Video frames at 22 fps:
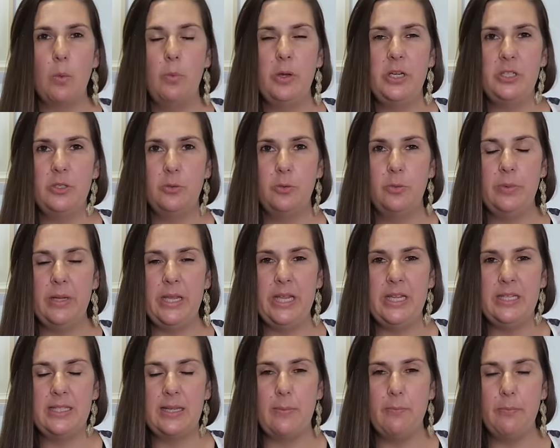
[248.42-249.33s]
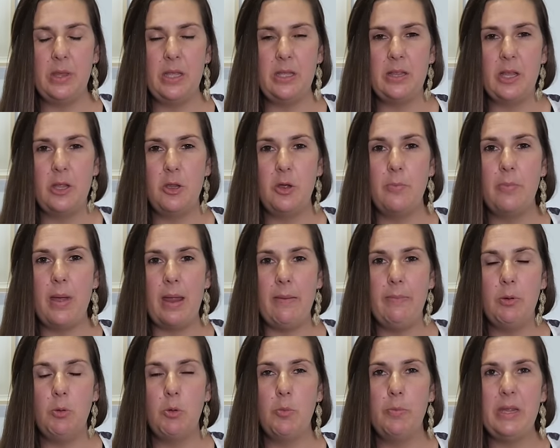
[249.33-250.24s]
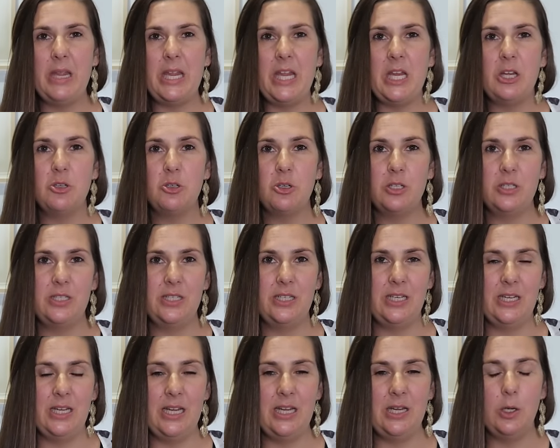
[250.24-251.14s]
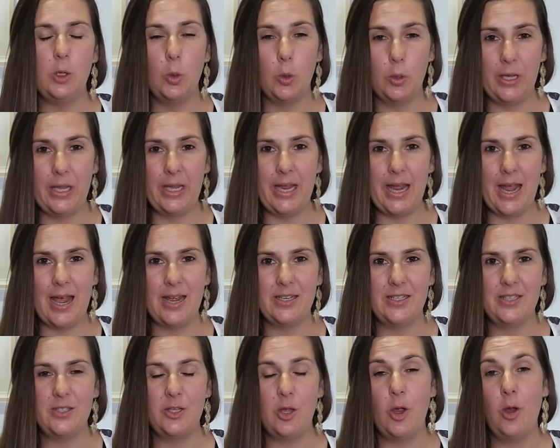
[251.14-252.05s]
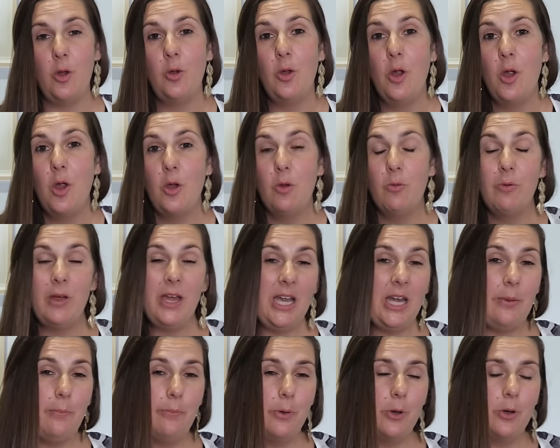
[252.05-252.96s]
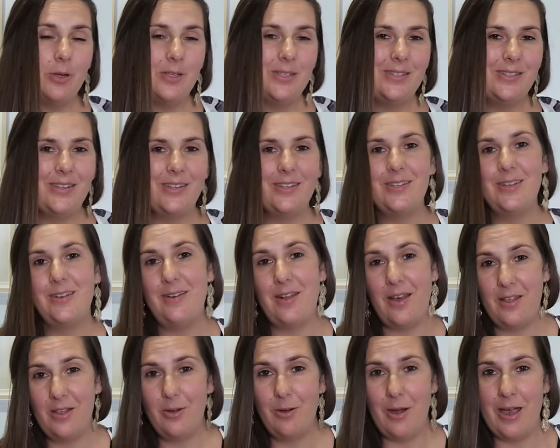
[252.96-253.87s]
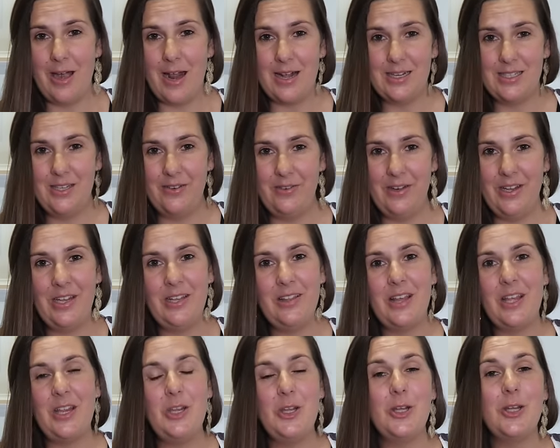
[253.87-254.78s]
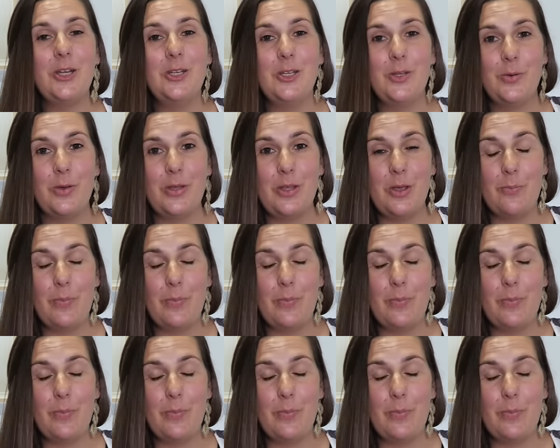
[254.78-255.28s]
which will be something that your baby will be interested in looking at. So reading books is another great activity that you can do with